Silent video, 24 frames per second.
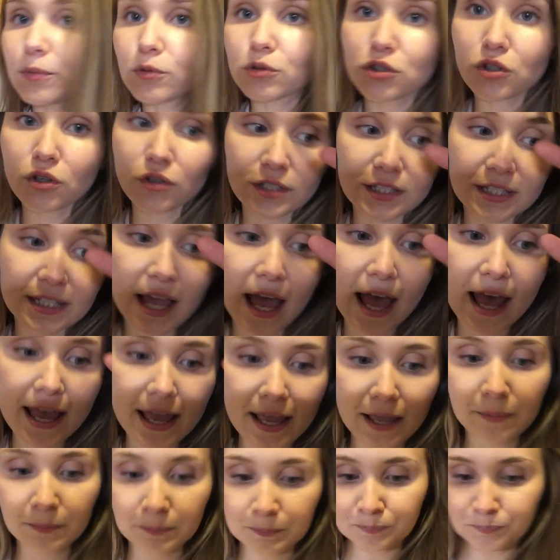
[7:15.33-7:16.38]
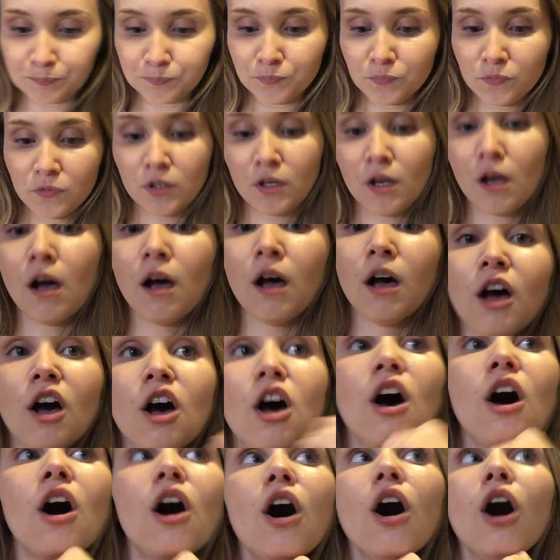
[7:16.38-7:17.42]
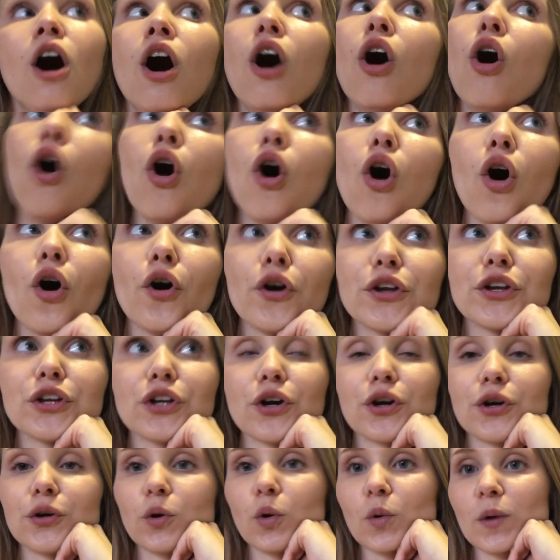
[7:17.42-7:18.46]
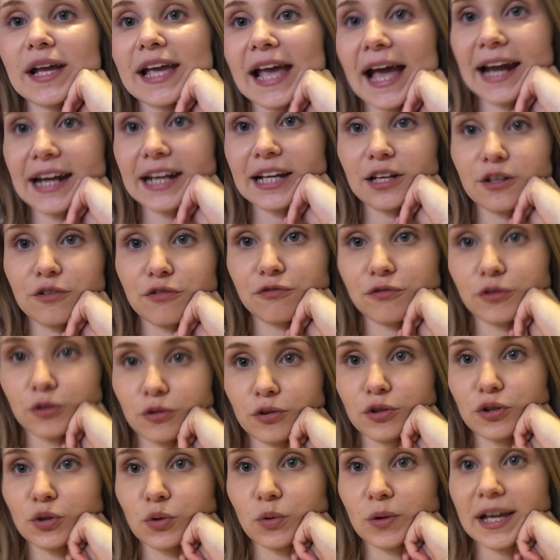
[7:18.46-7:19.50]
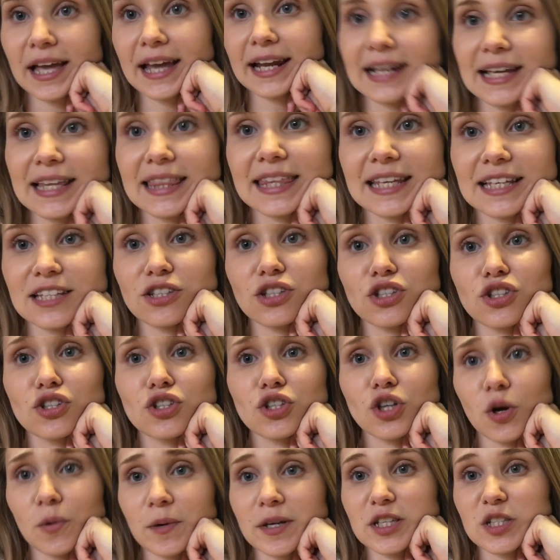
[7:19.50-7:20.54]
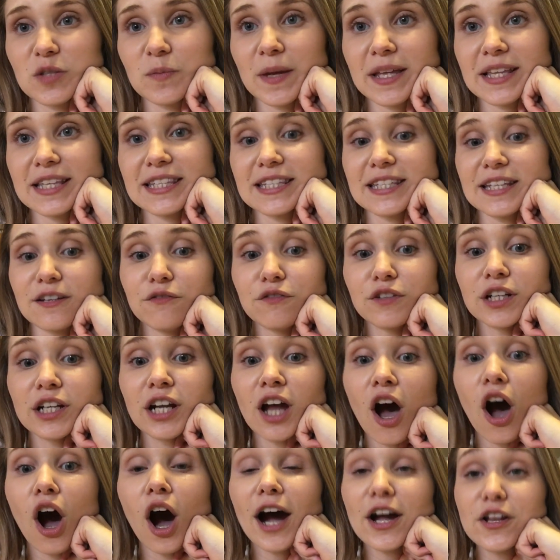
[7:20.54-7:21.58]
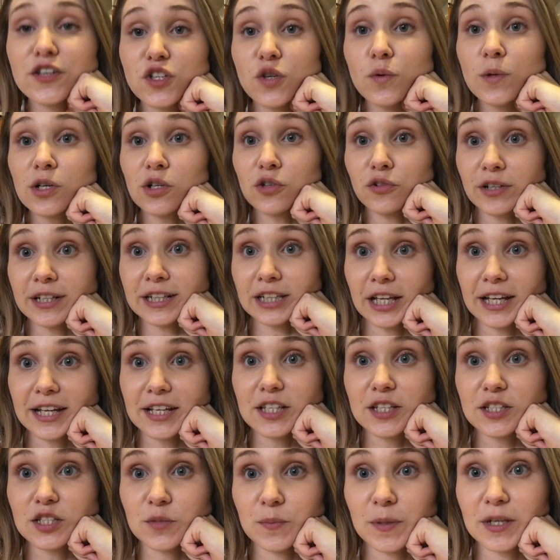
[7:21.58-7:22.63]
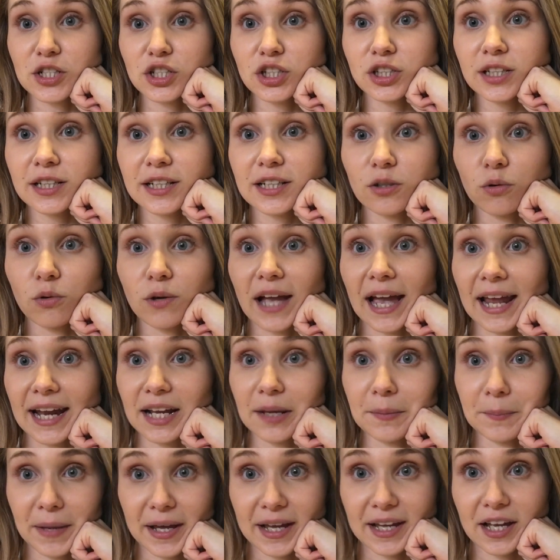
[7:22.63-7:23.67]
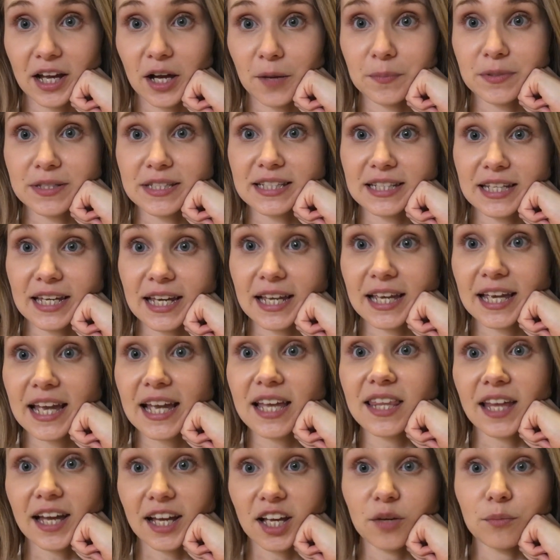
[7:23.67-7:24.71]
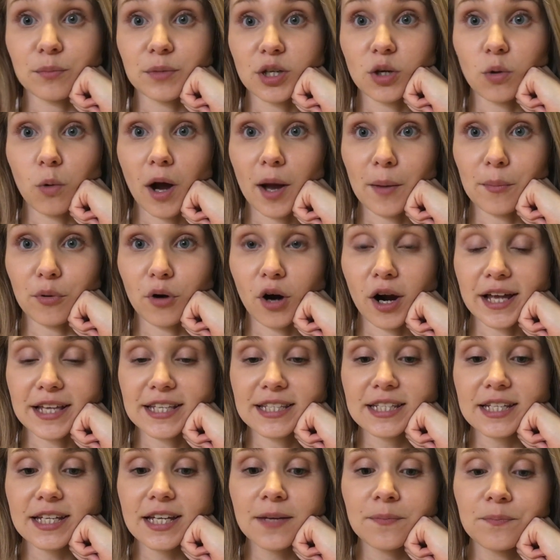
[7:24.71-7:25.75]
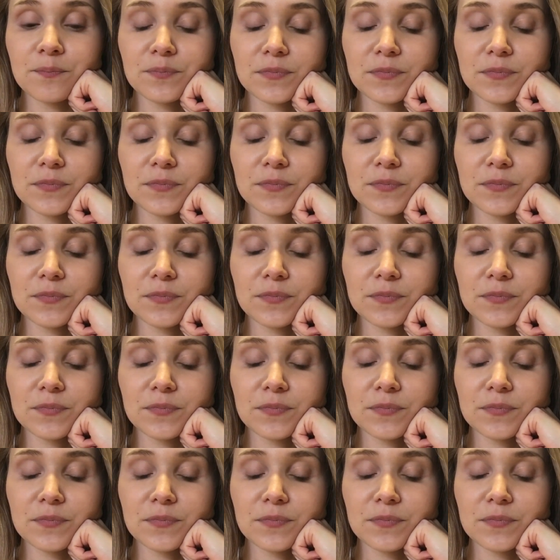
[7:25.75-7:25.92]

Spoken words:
do say, oh, you know, organic food and organic things are so expensive. And I do agree, like especially organic makeup and skincare, that can be quite pricey.